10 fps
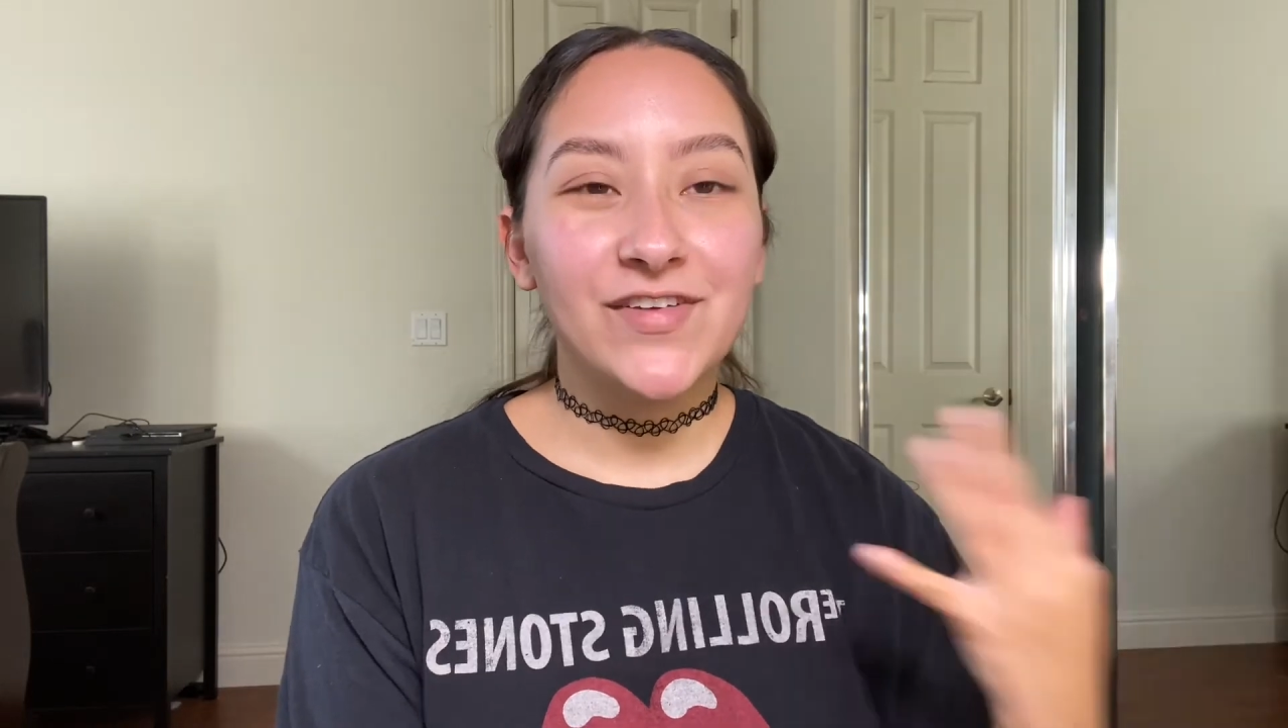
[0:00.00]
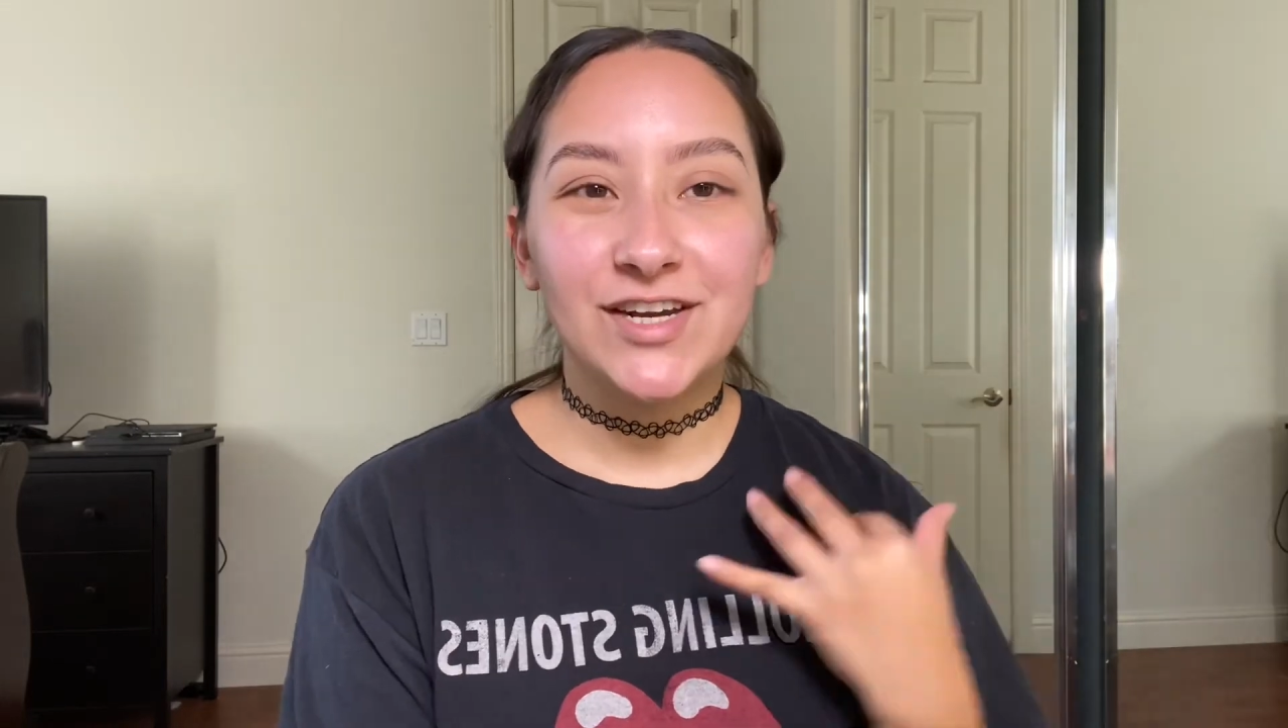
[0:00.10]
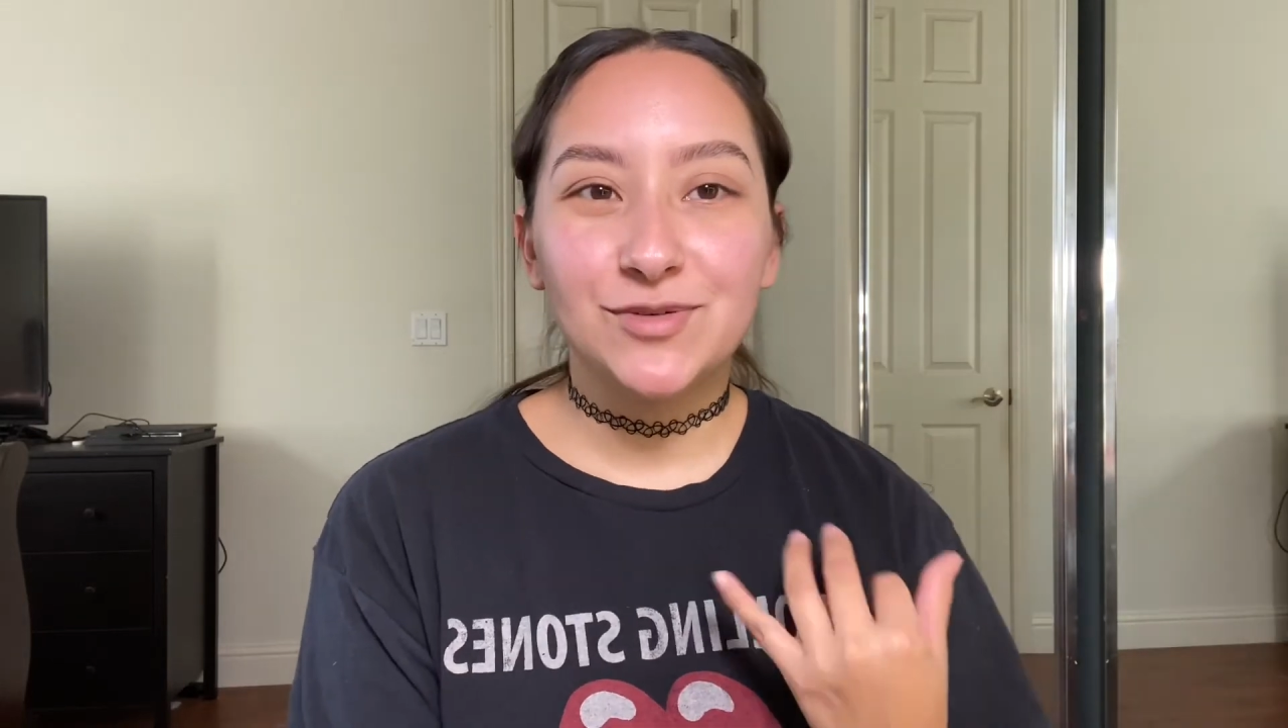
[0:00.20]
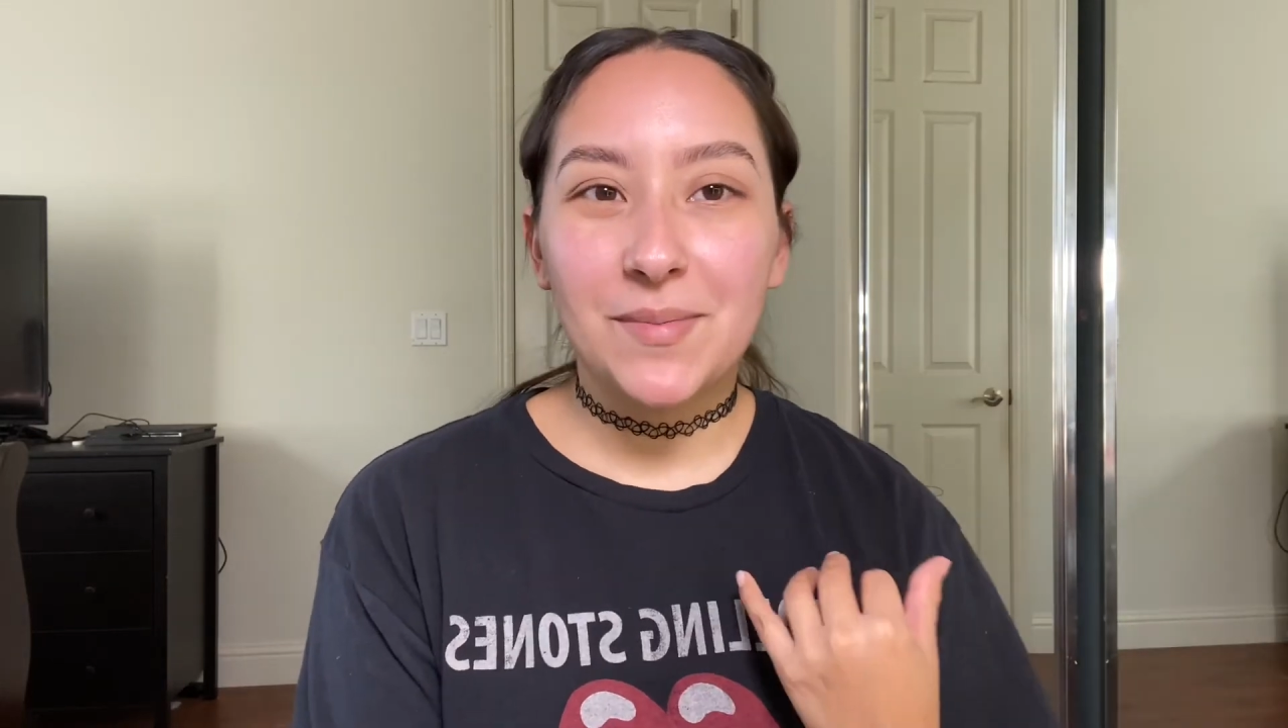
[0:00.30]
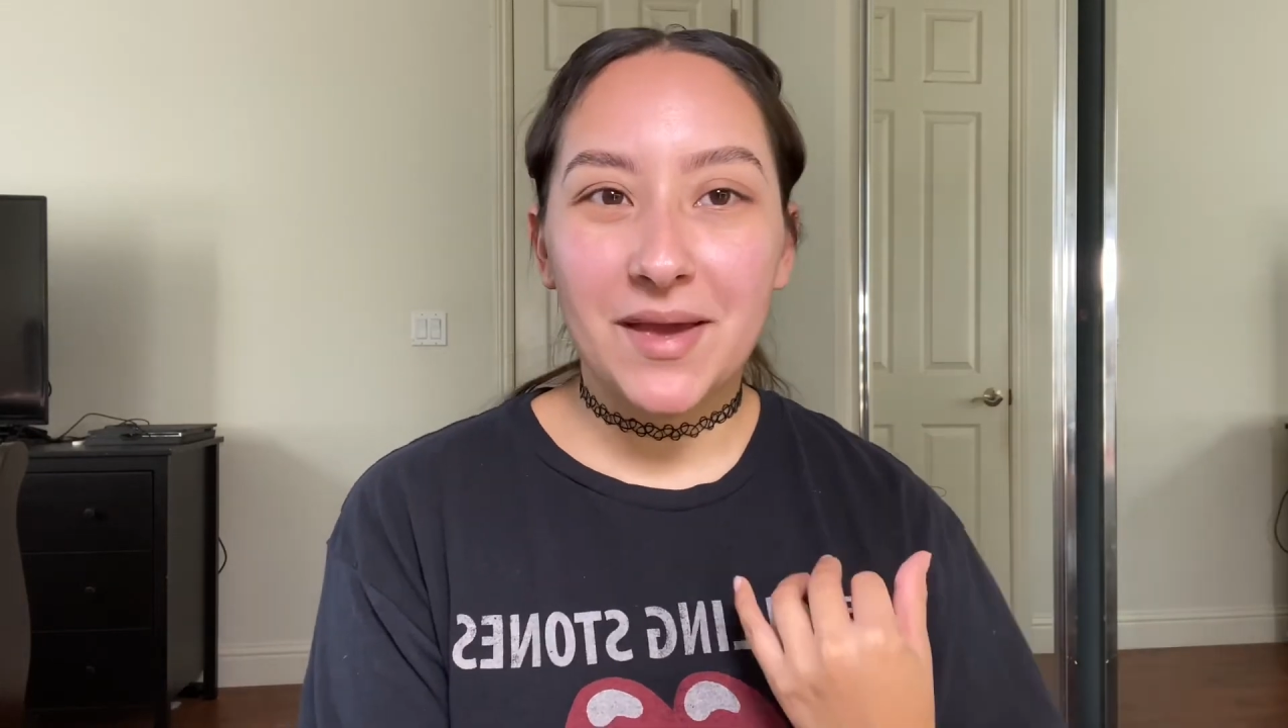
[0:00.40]

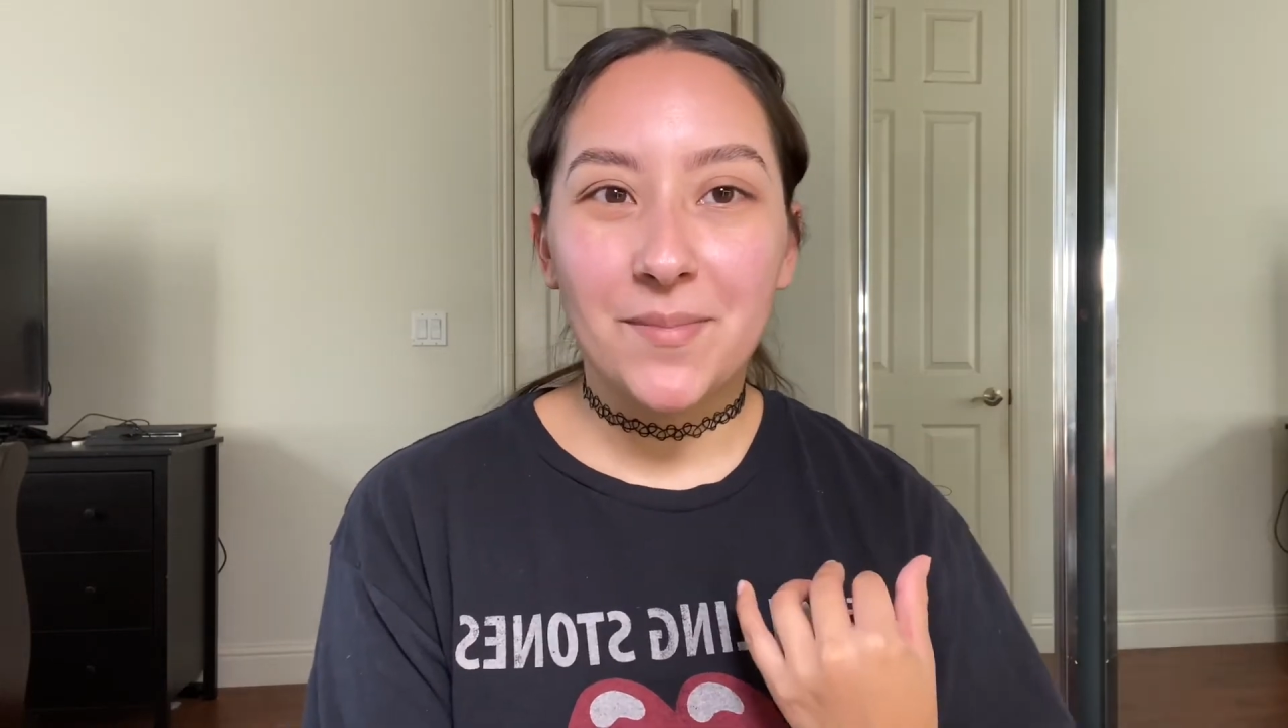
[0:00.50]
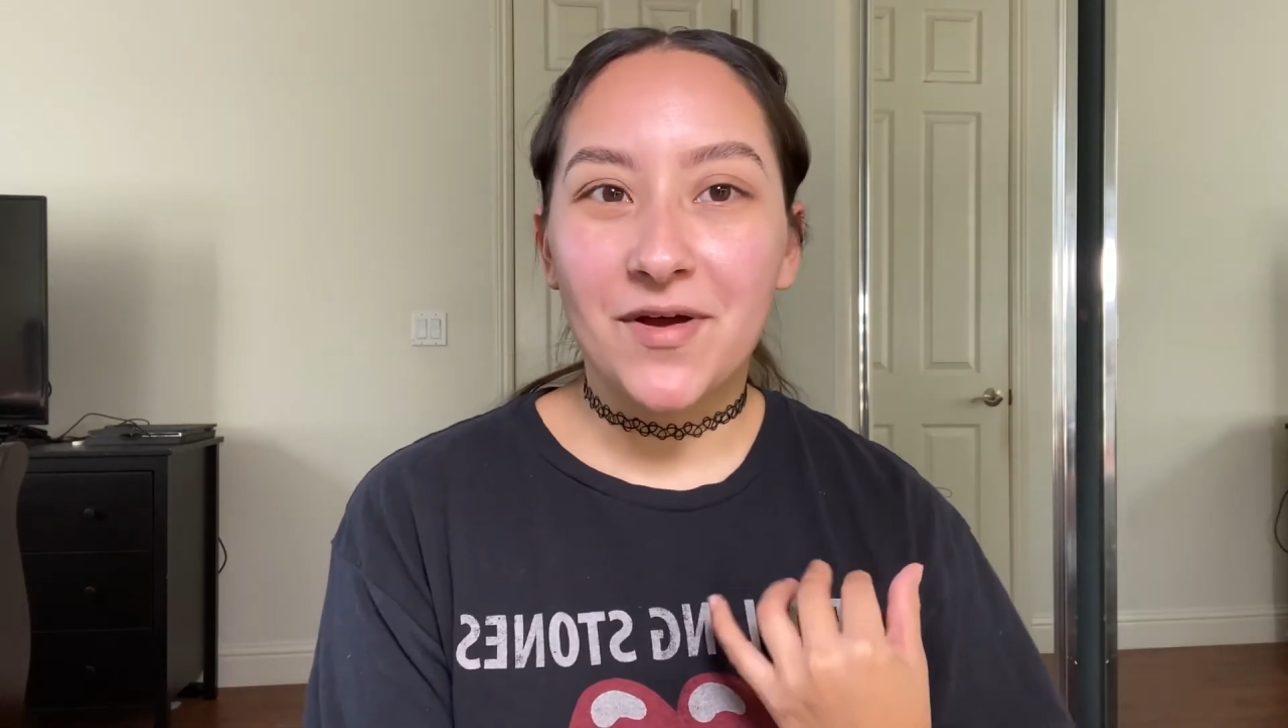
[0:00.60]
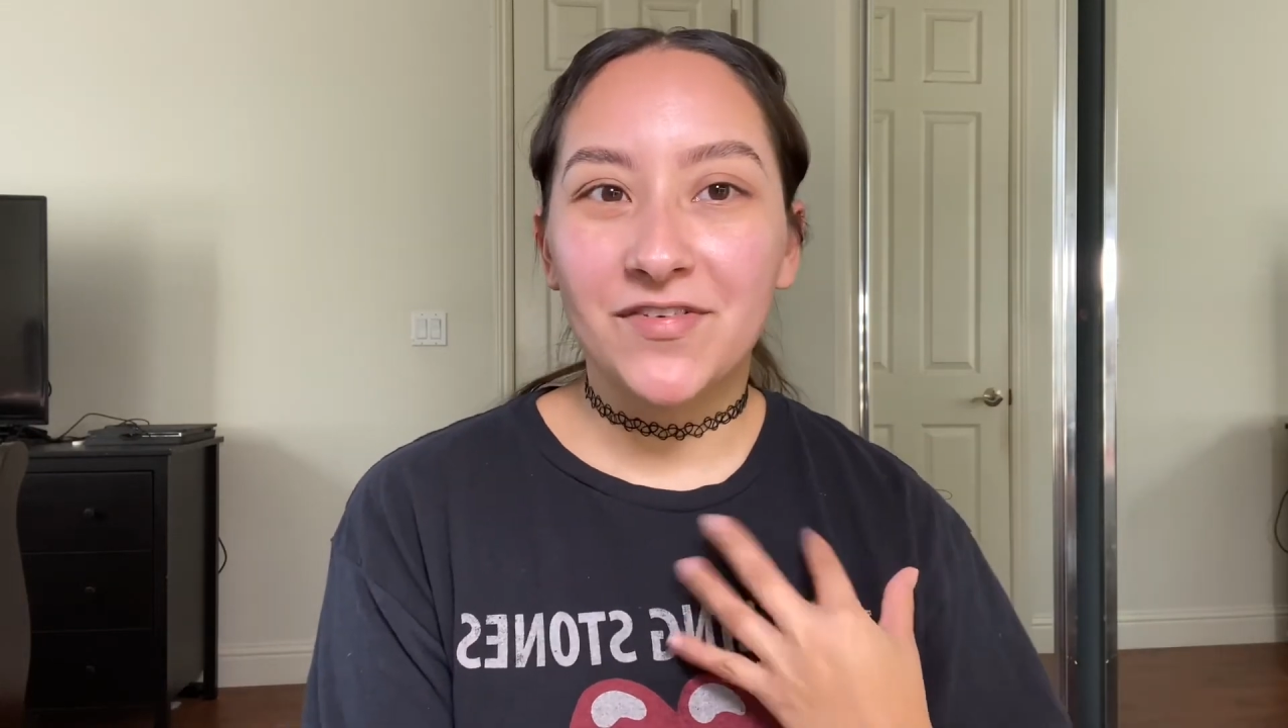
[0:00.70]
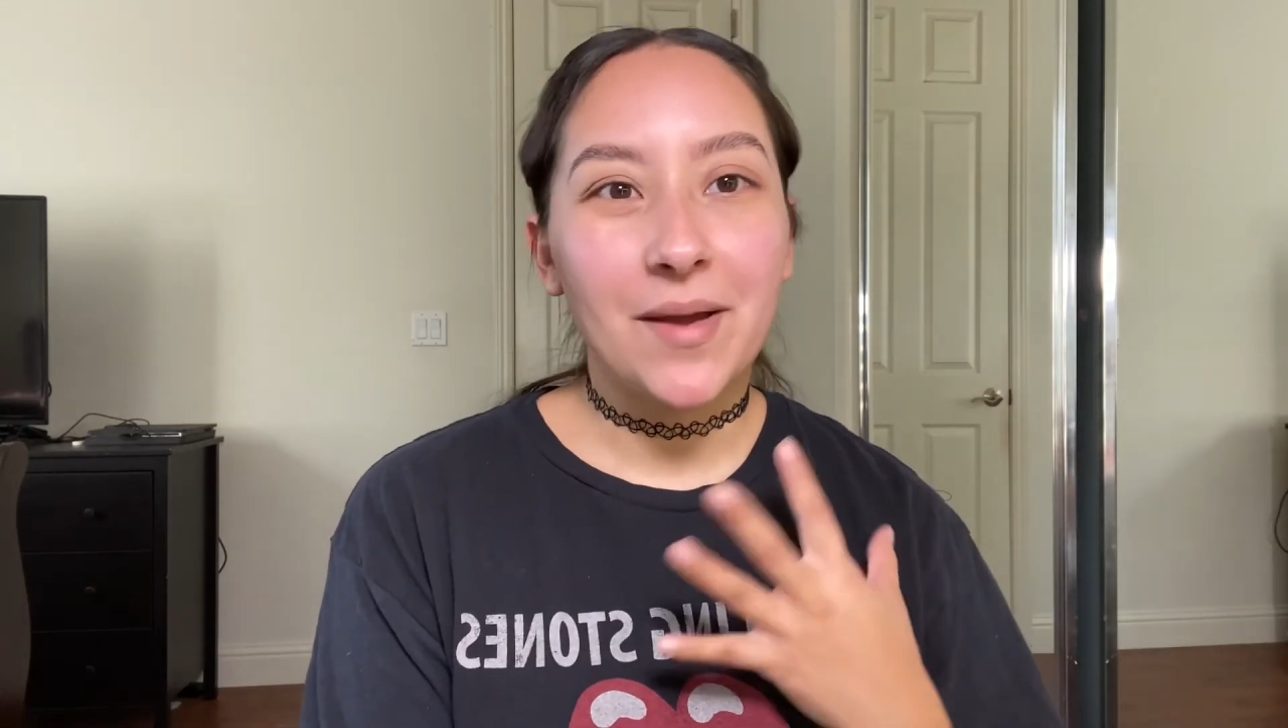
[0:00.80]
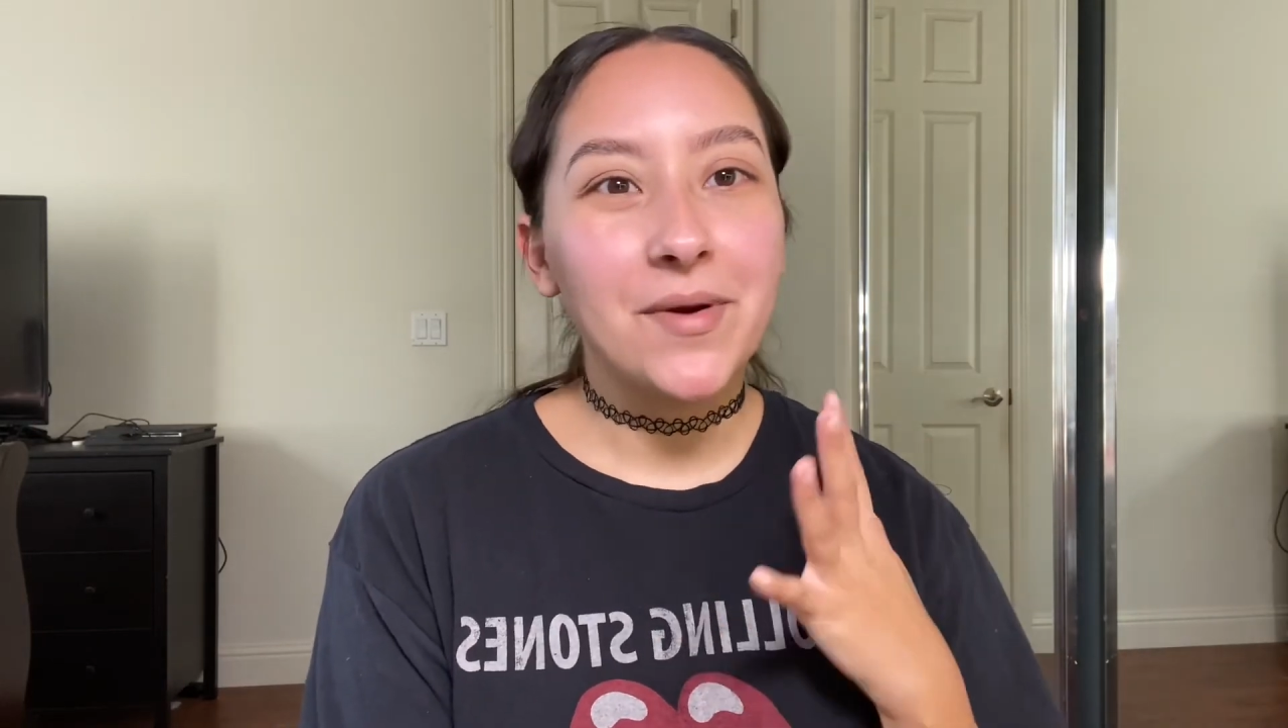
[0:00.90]
finish my makeup
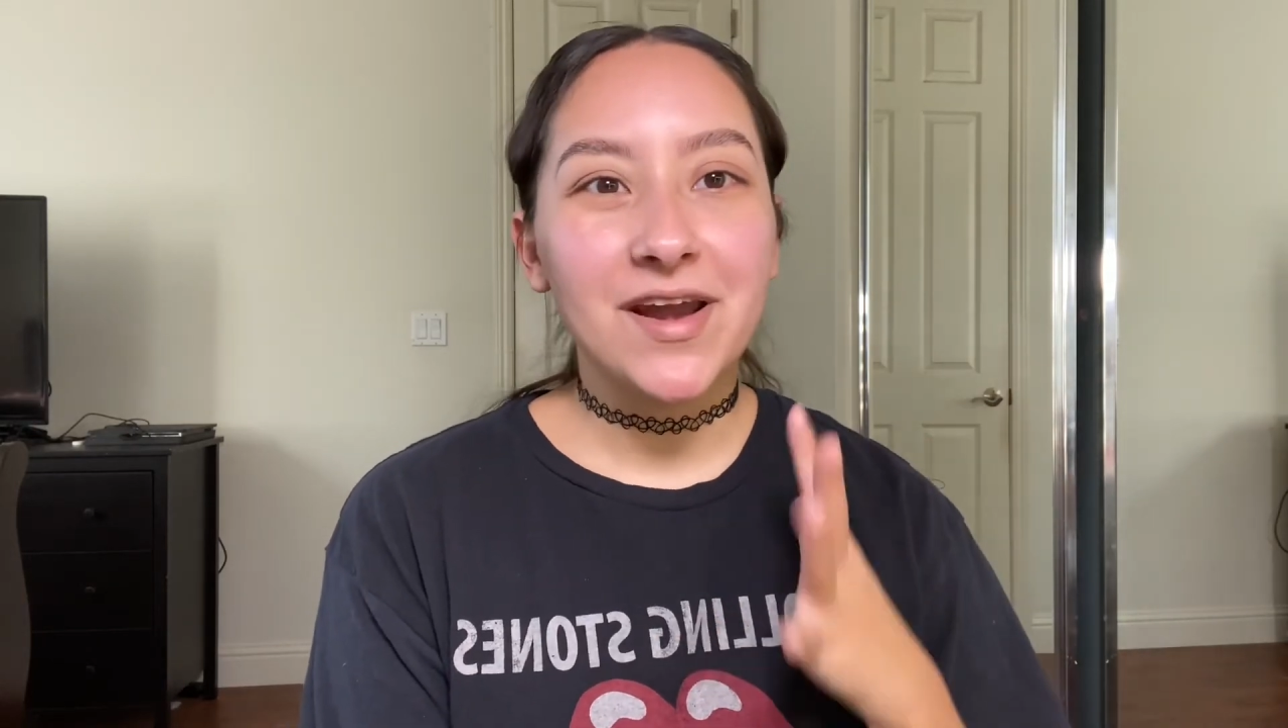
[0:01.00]
off camera,